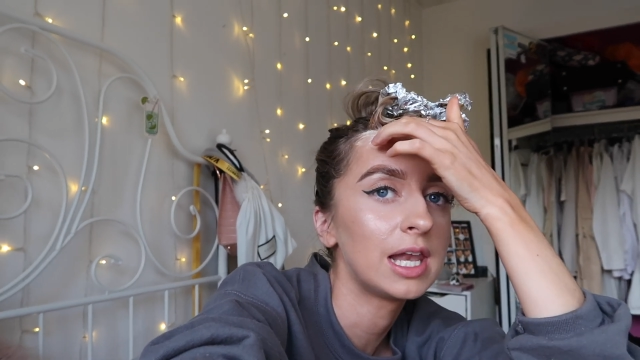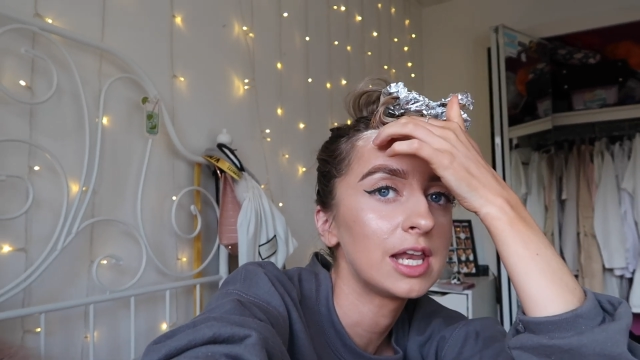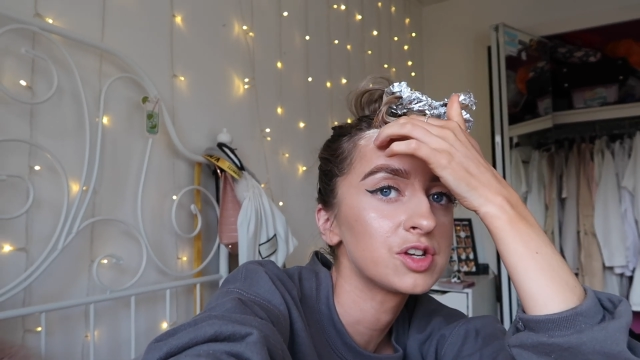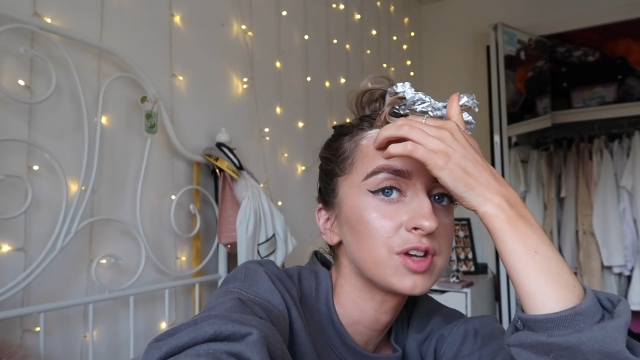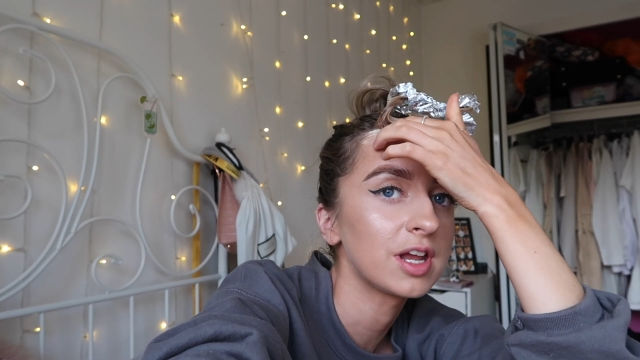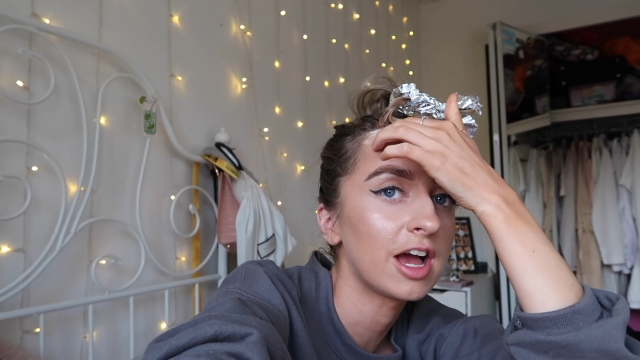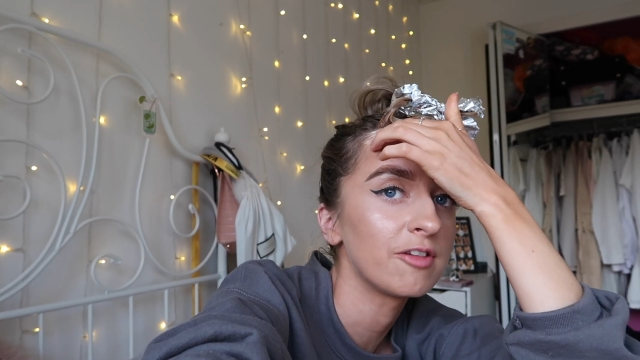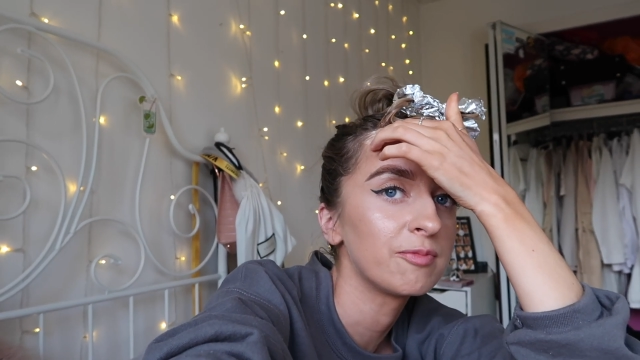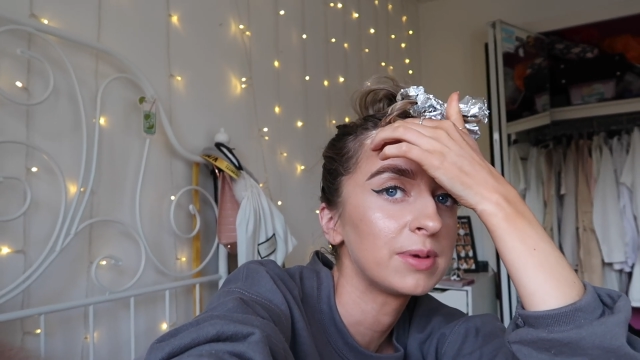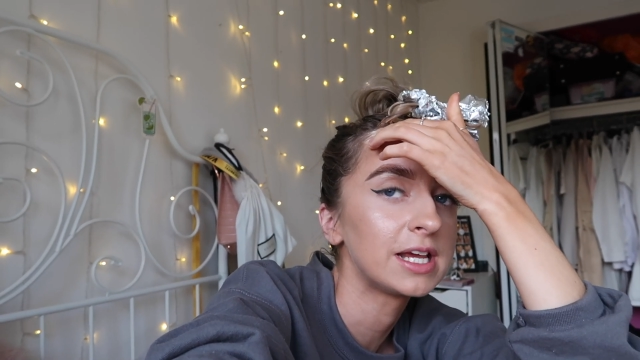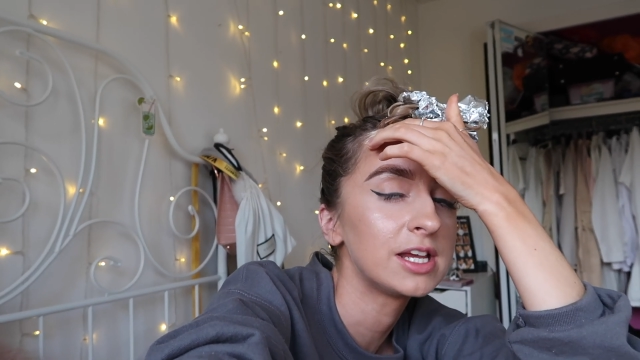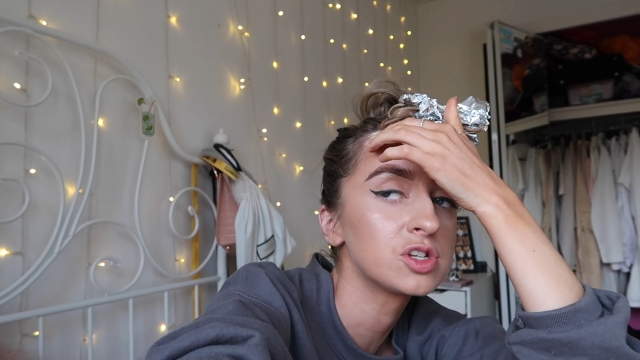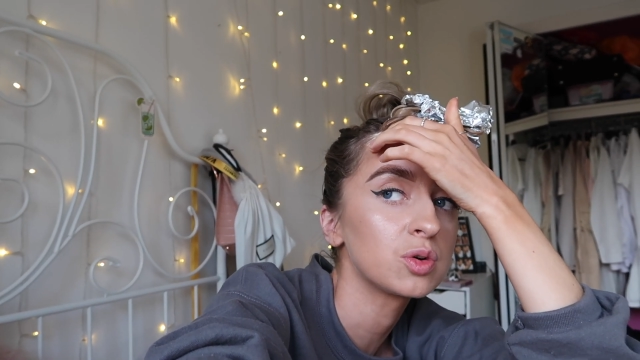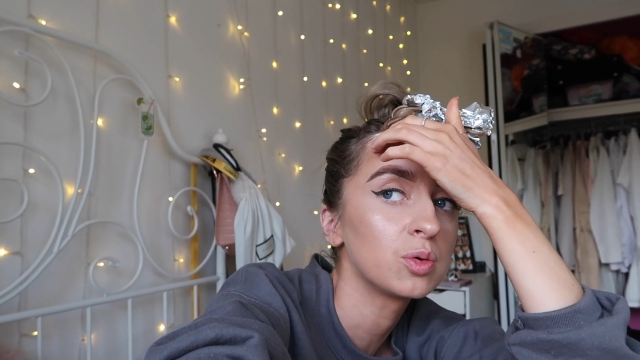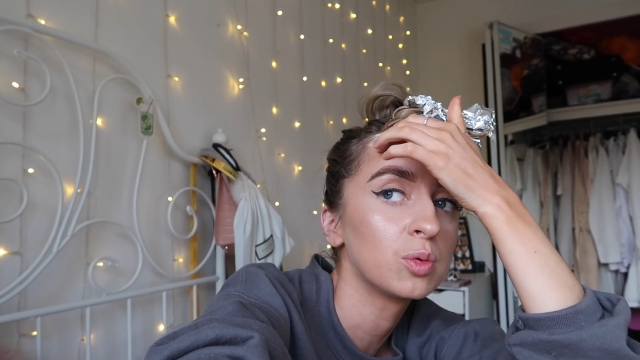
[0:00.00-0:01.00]
I literally have
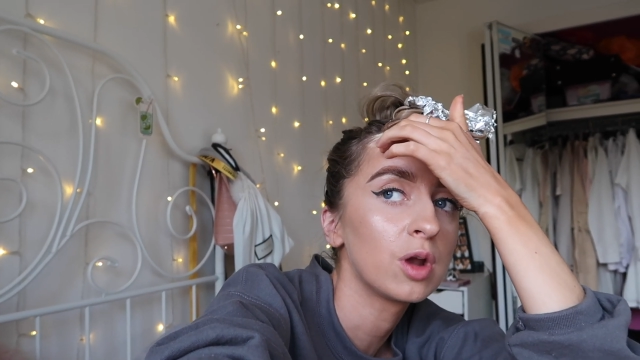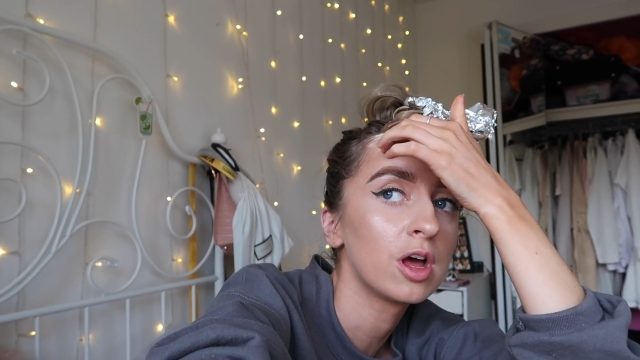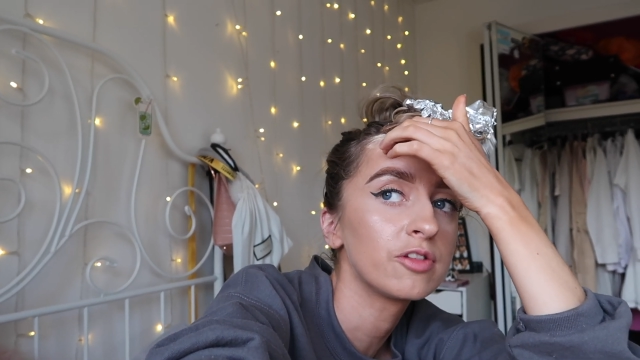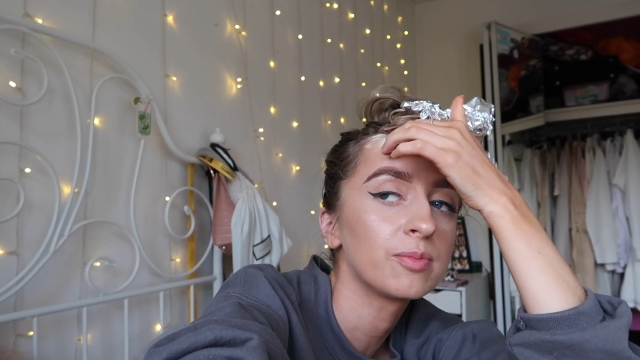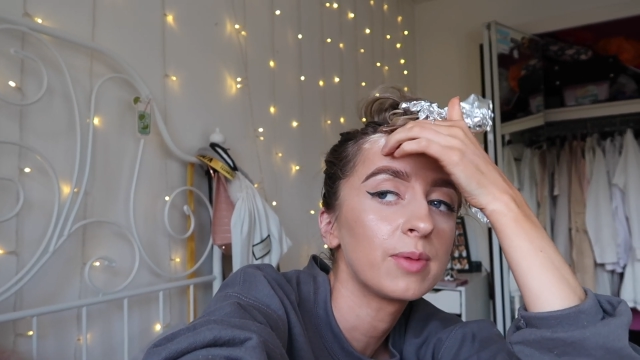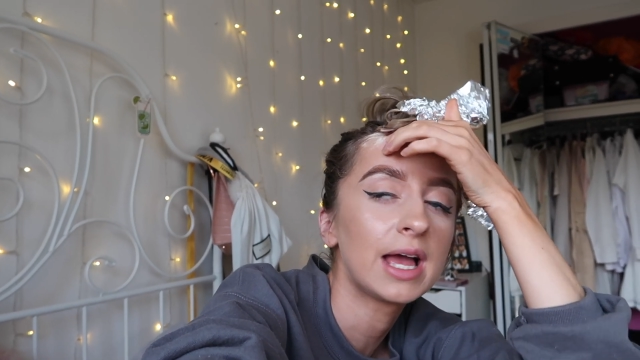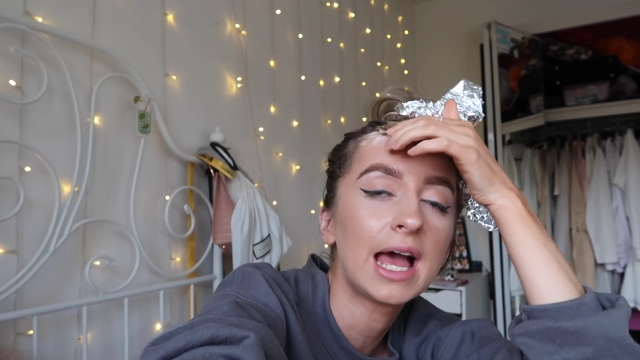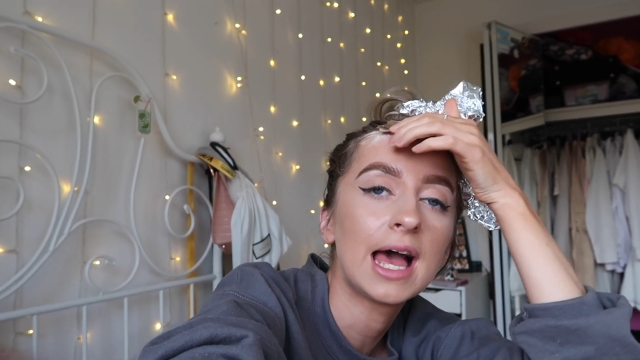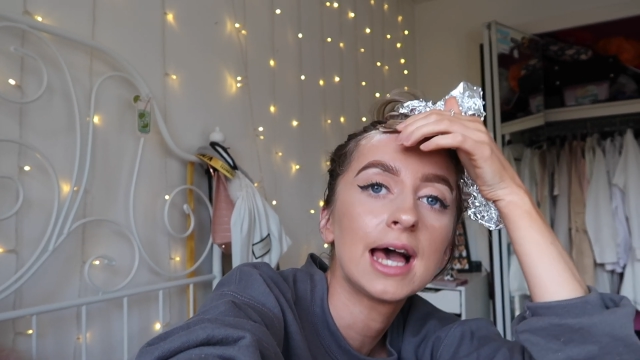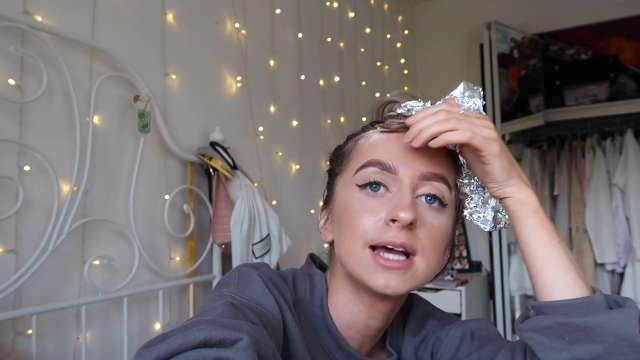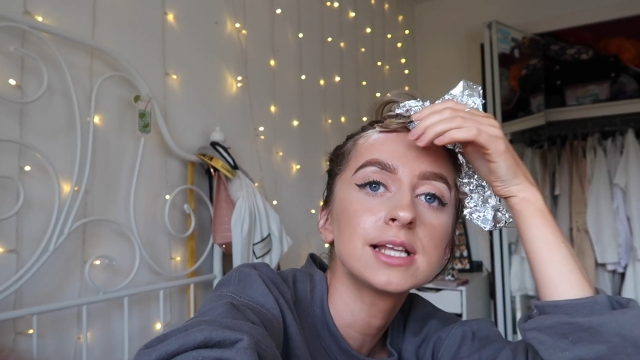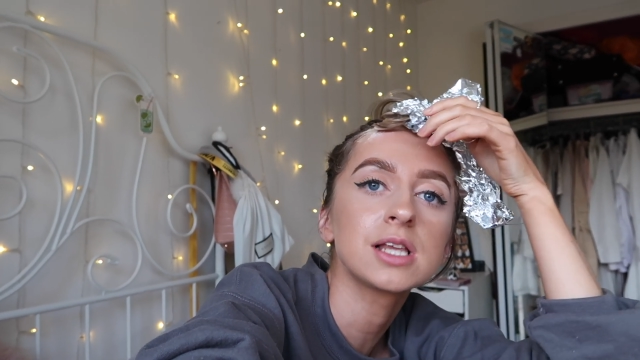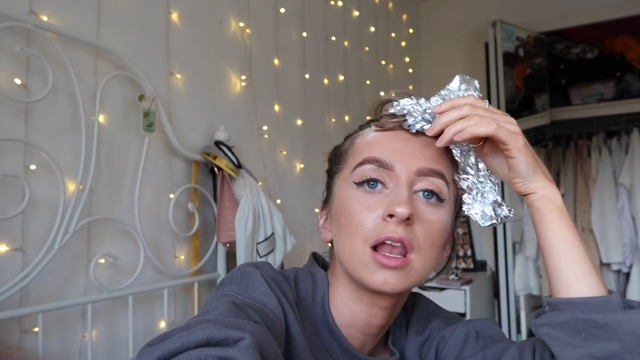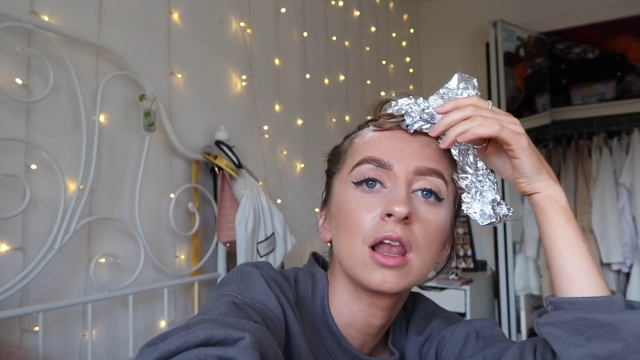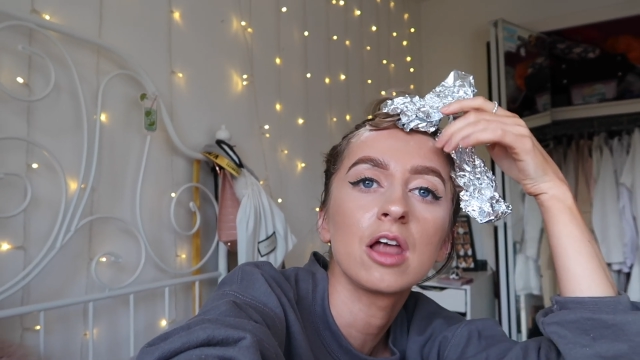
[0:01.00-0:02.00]
bleach all over my
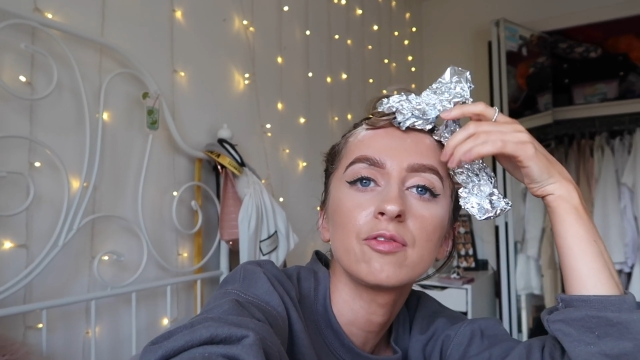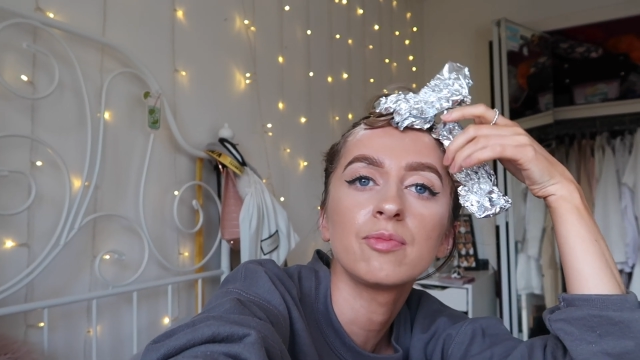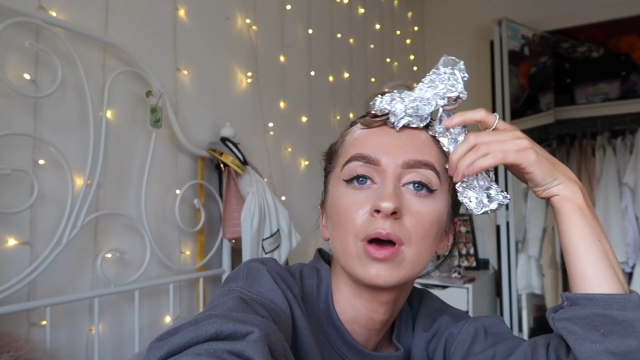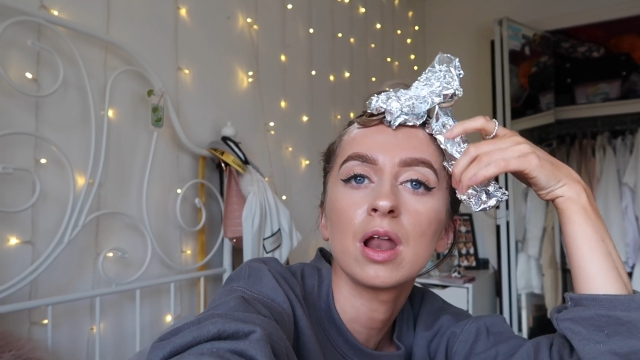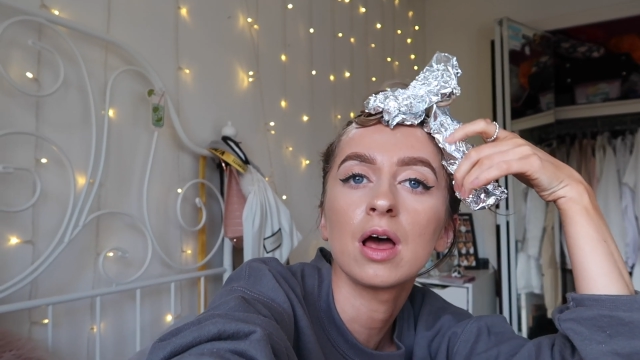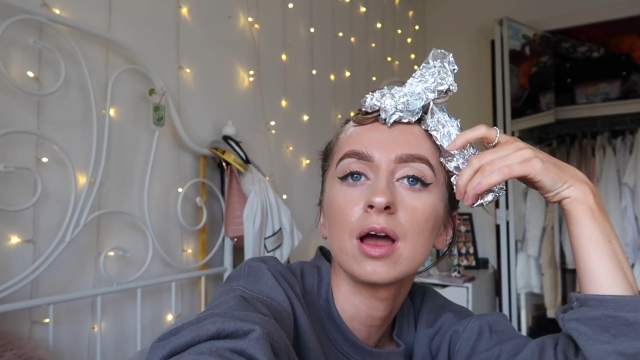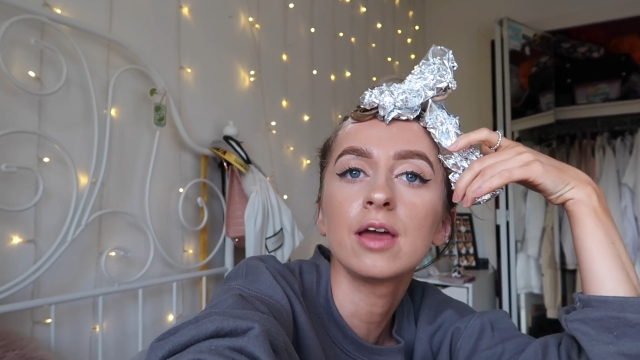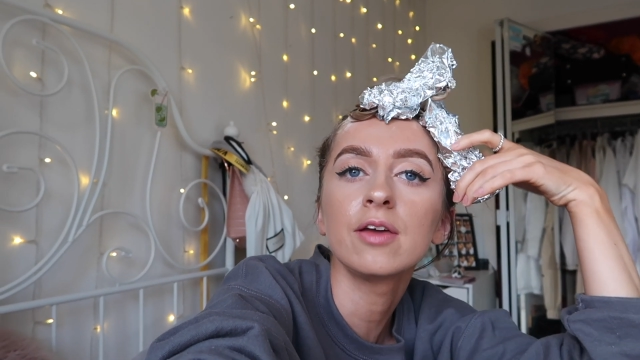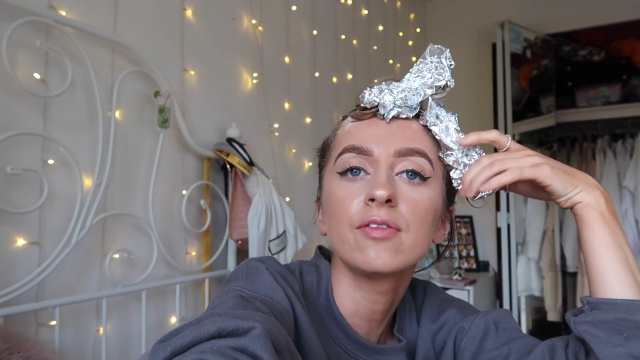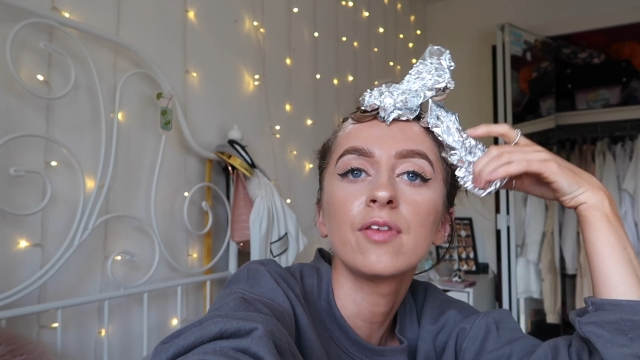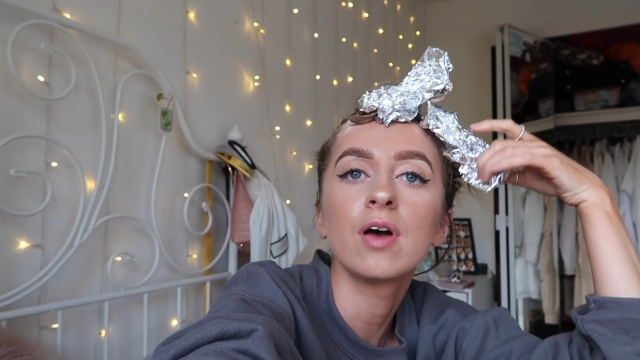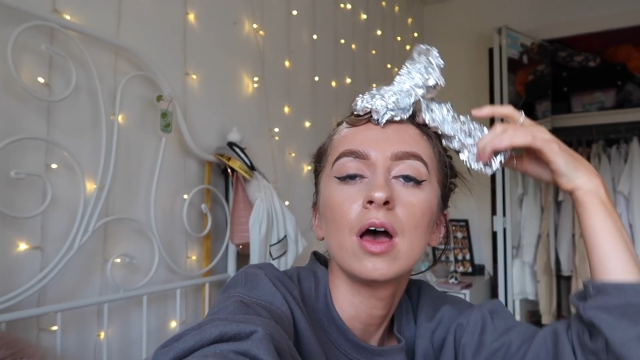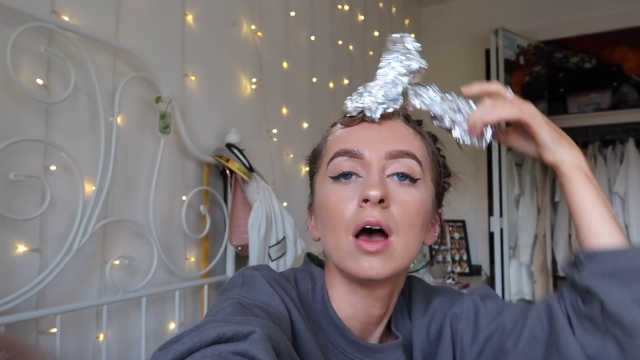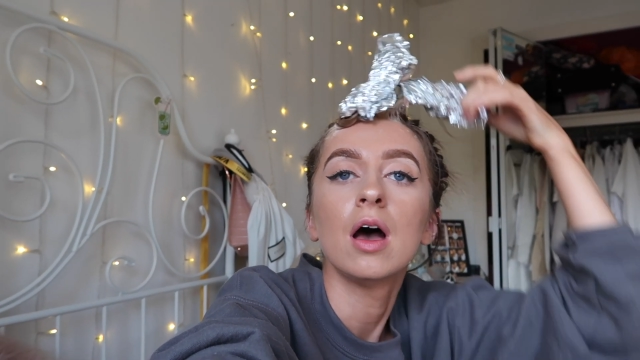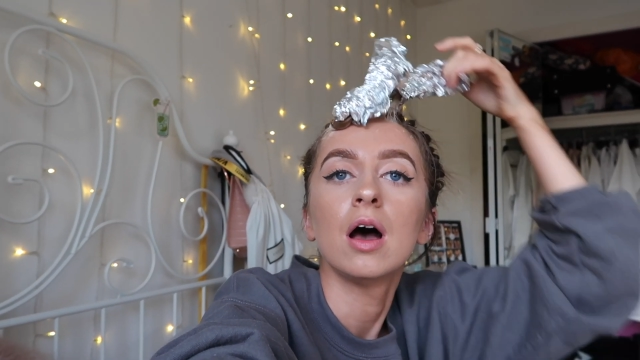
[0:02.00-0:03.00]
head. Love my life.